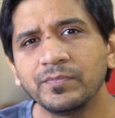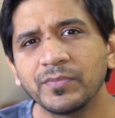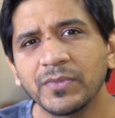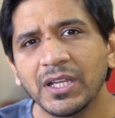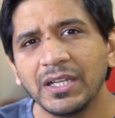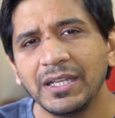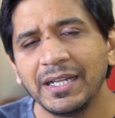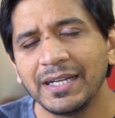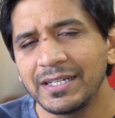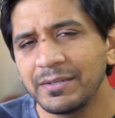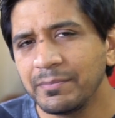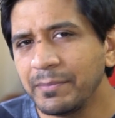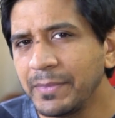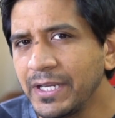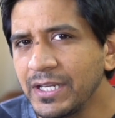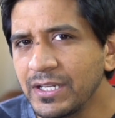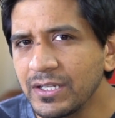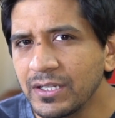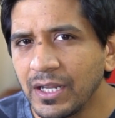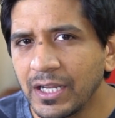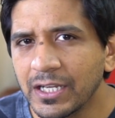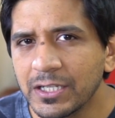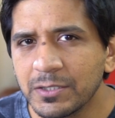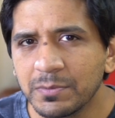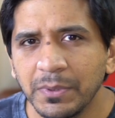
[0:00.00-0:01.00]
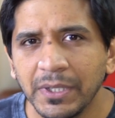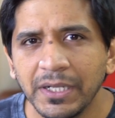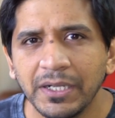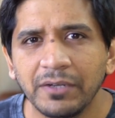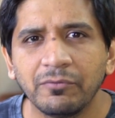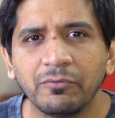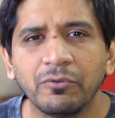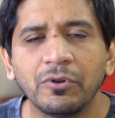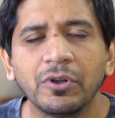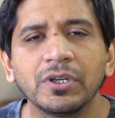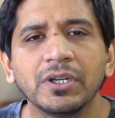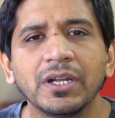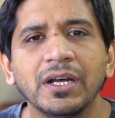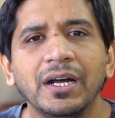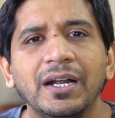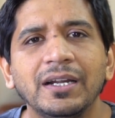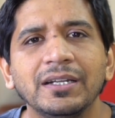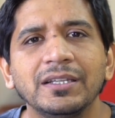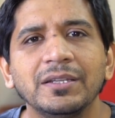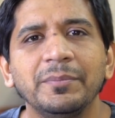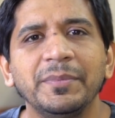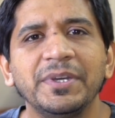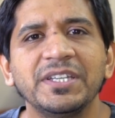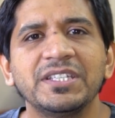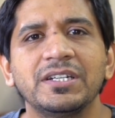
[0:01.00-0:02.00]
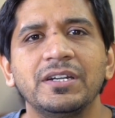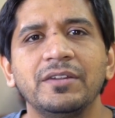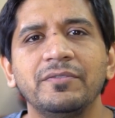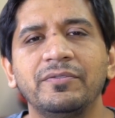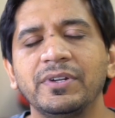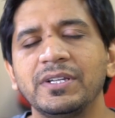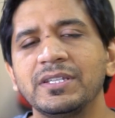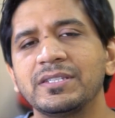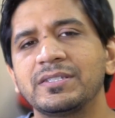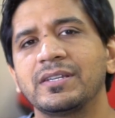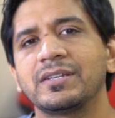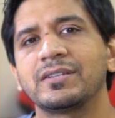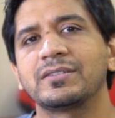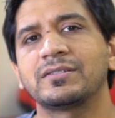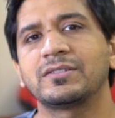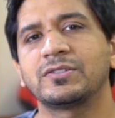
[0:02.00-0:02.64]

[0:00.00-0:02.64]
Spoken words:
let me explain what are the major differences.